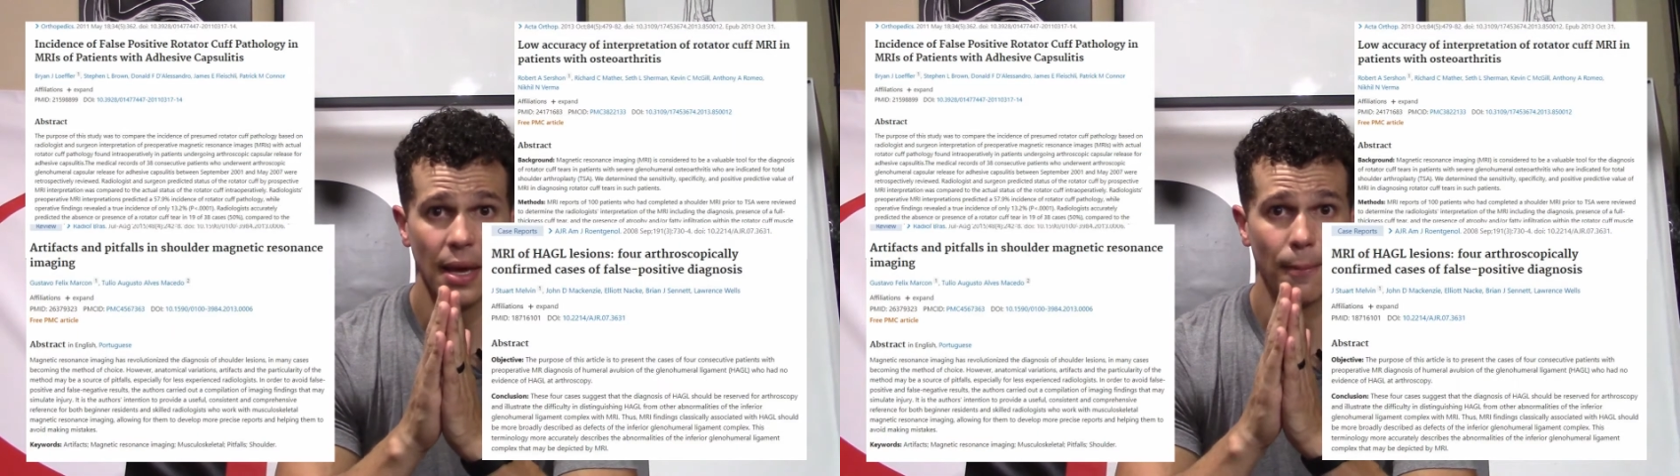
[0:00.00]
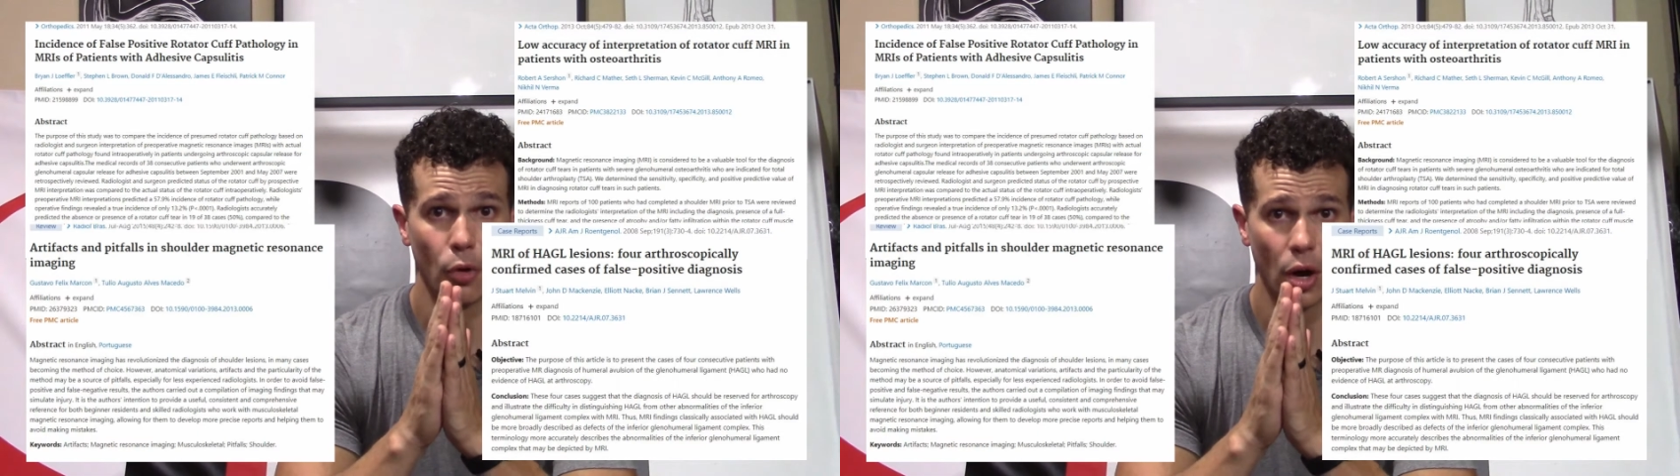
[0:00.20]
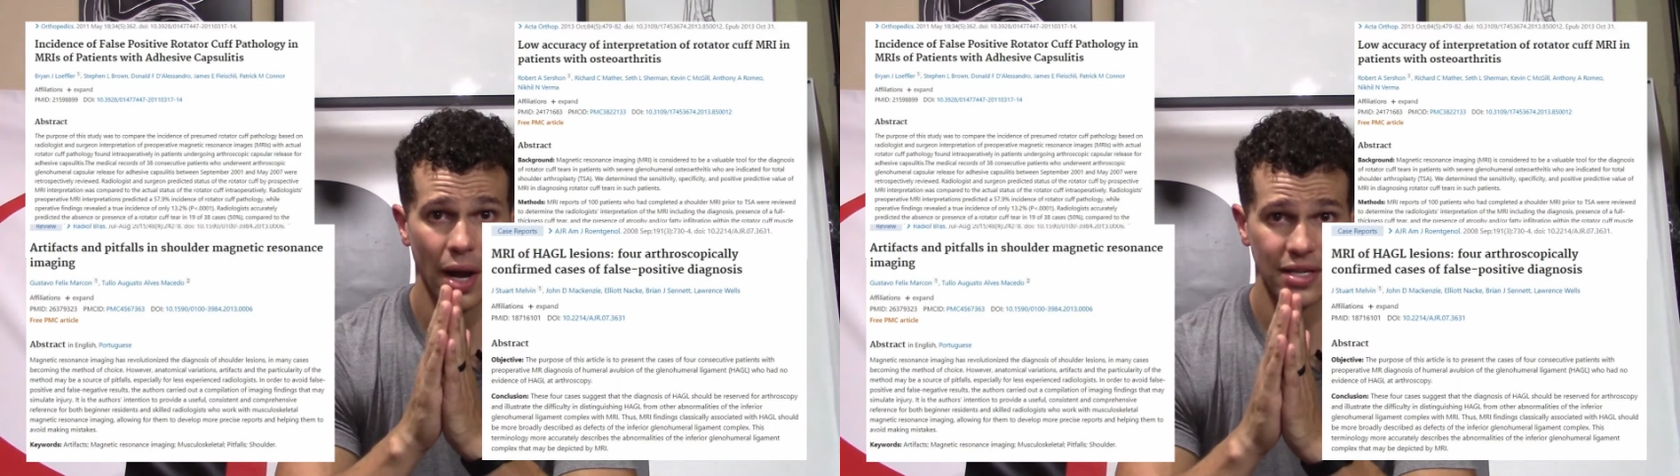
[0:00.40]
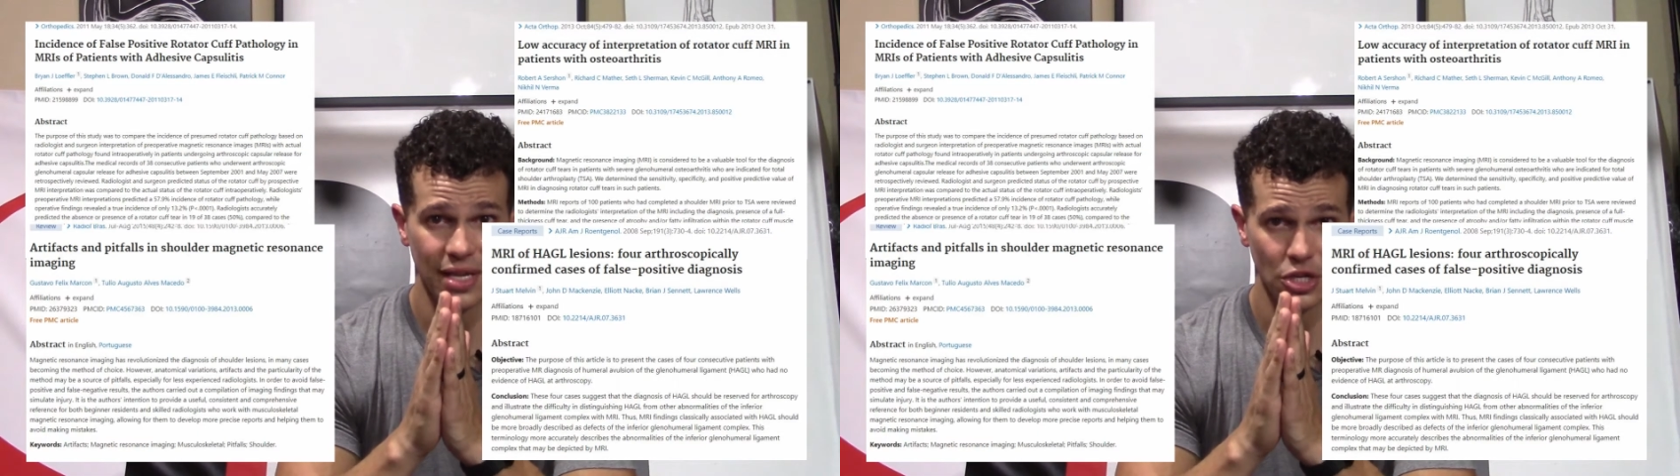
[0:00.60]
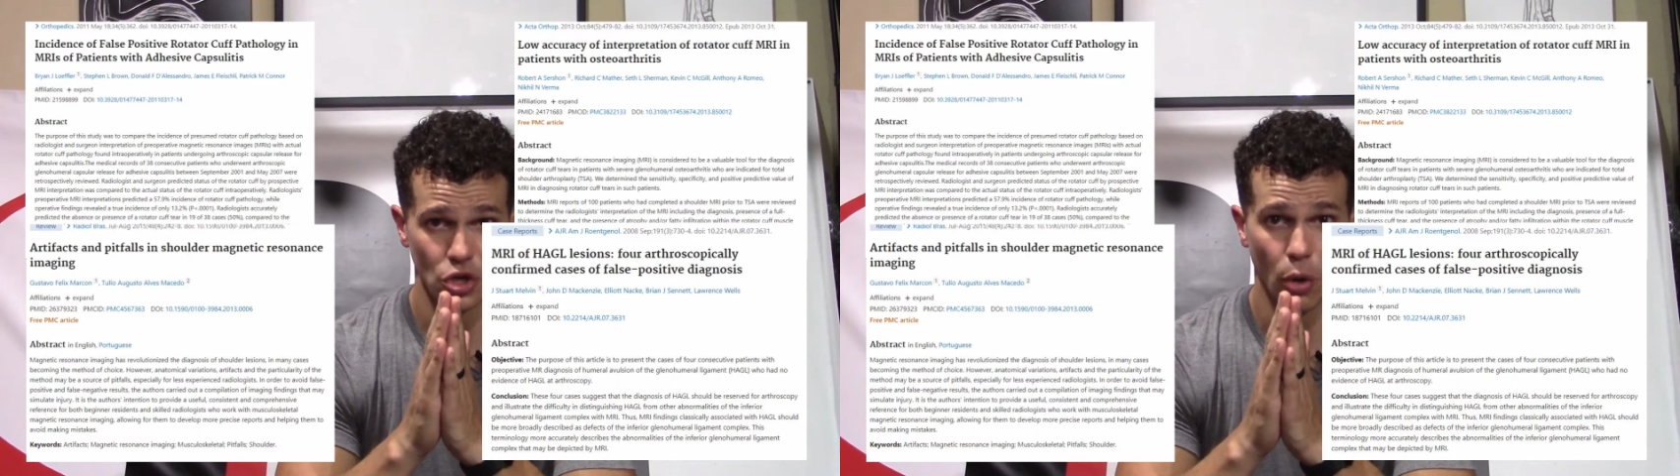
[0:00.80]
MRIs
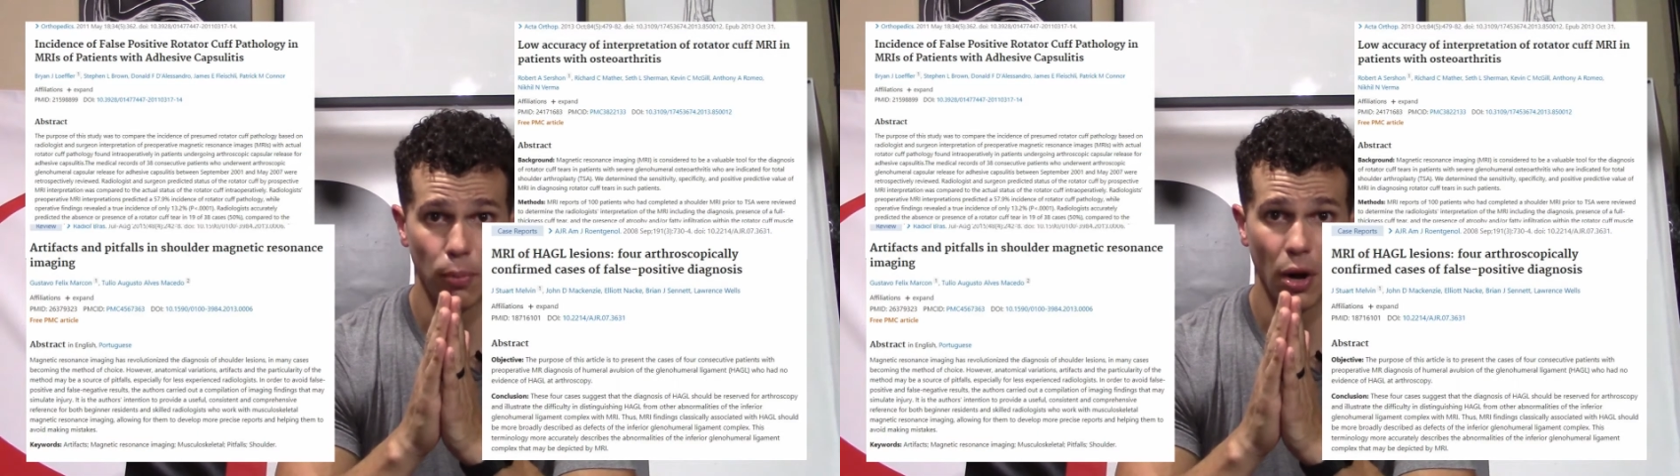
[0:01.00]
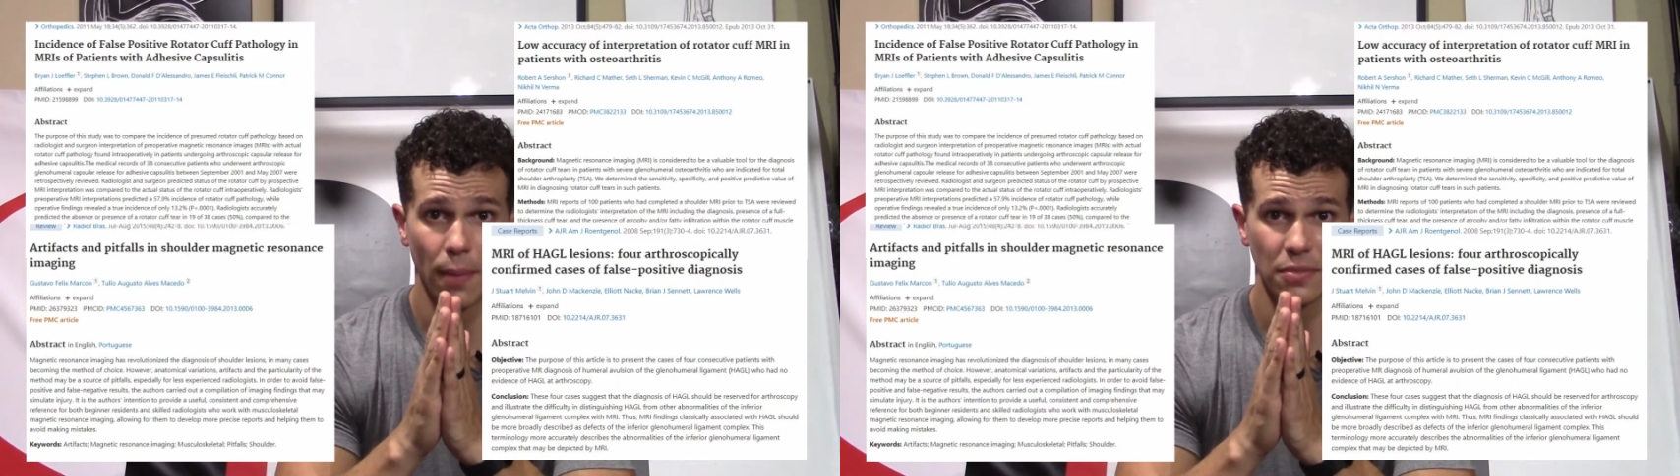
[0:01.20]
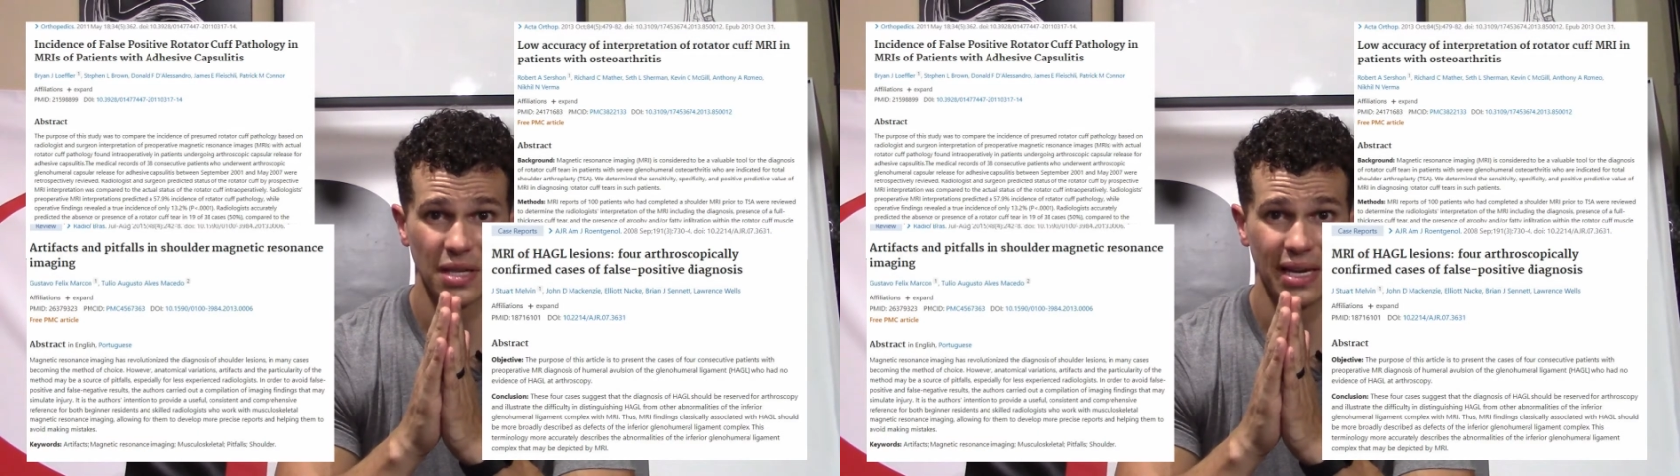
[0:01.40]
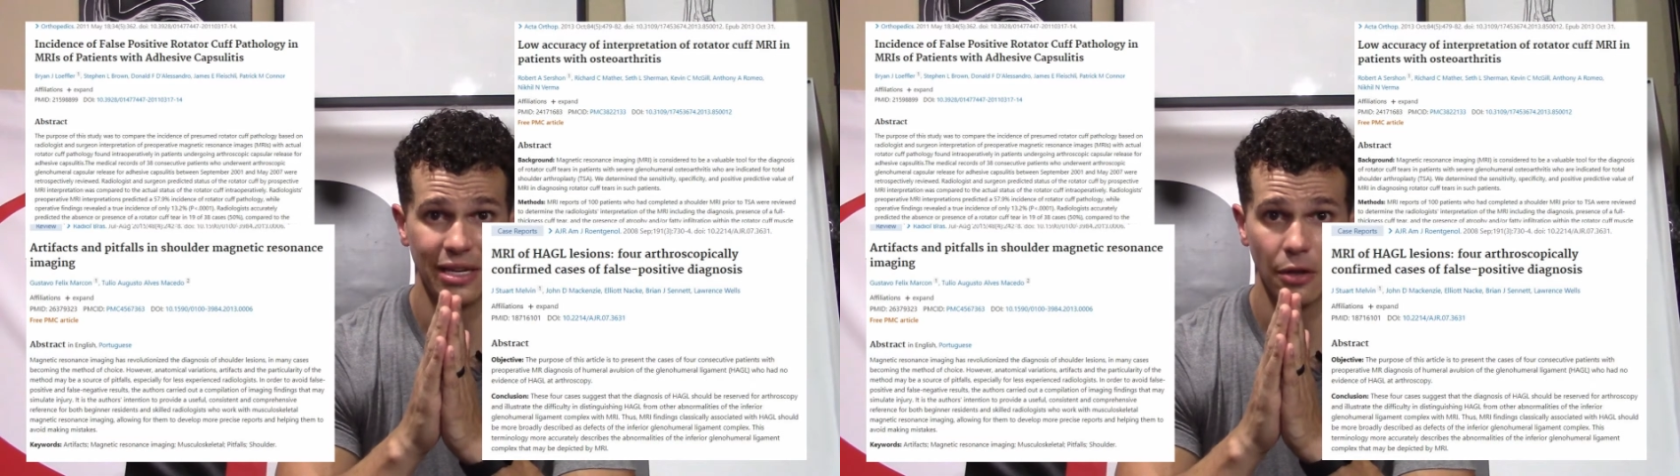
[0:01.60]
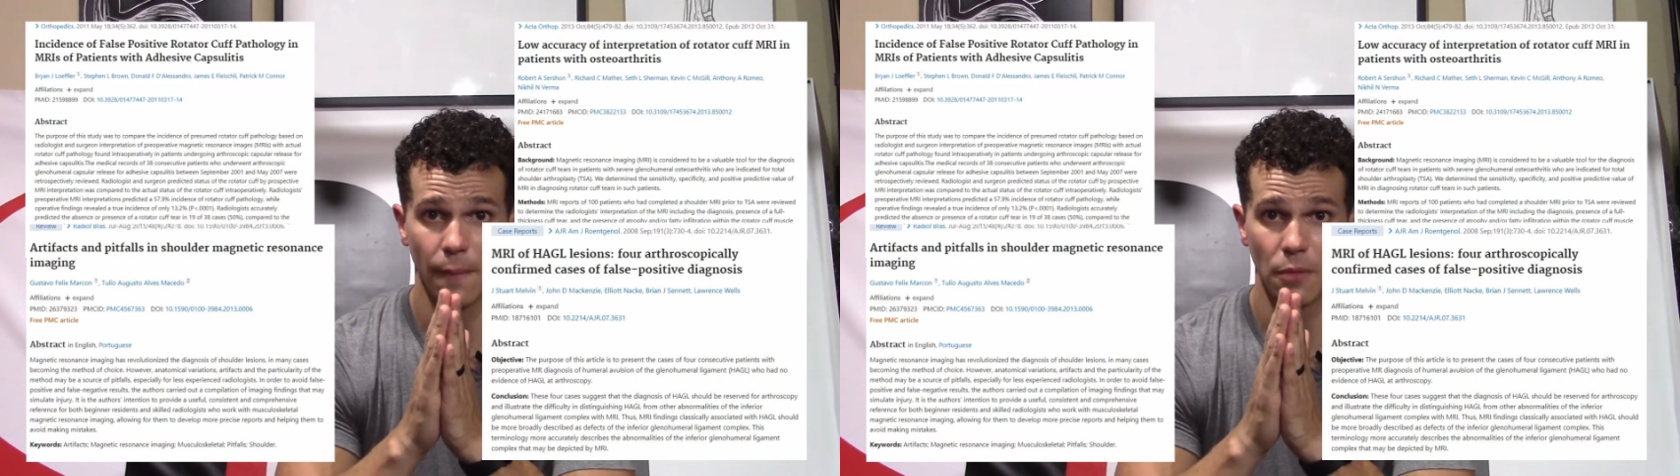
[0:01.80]
that show problems that
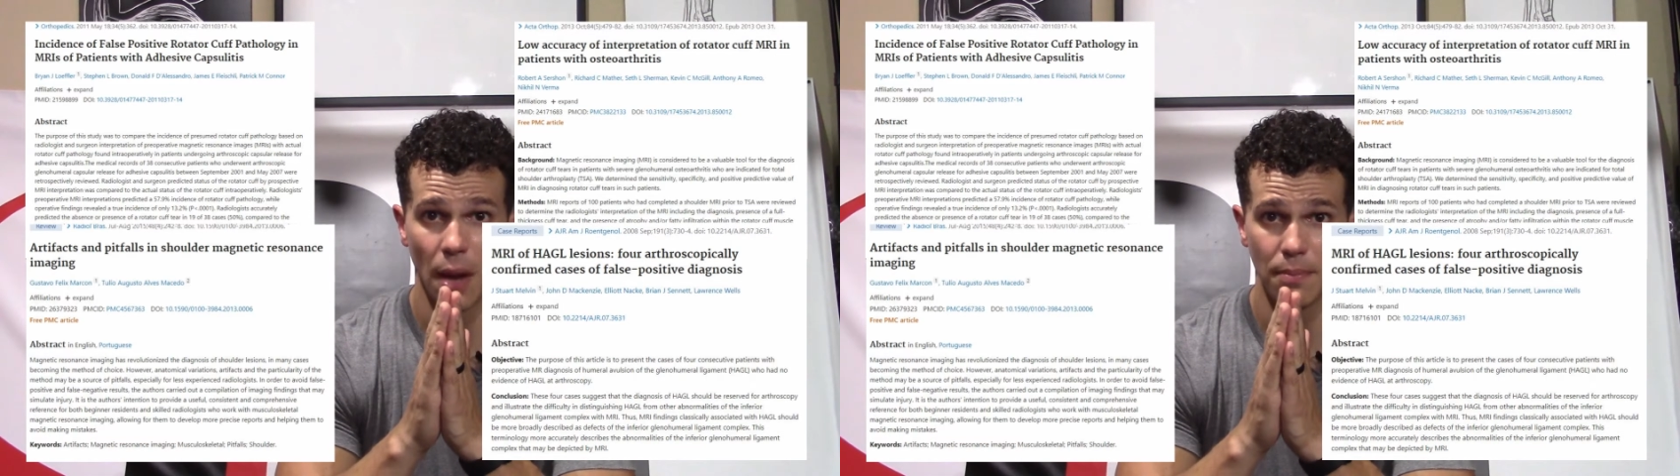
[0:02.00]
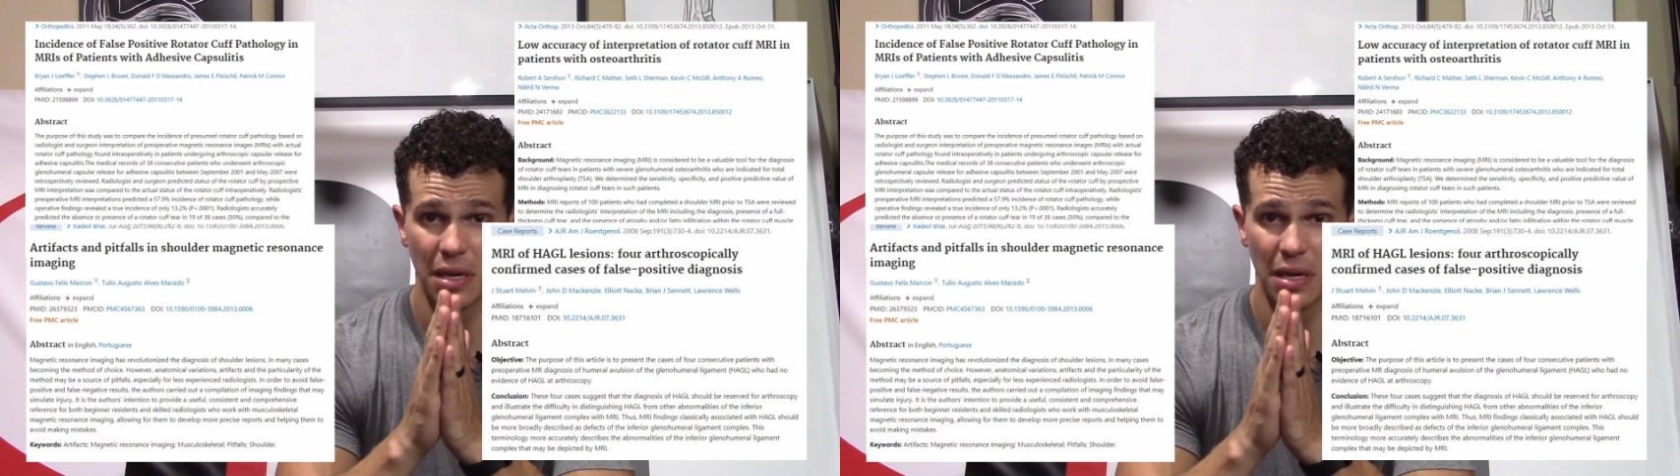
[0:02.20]
end up not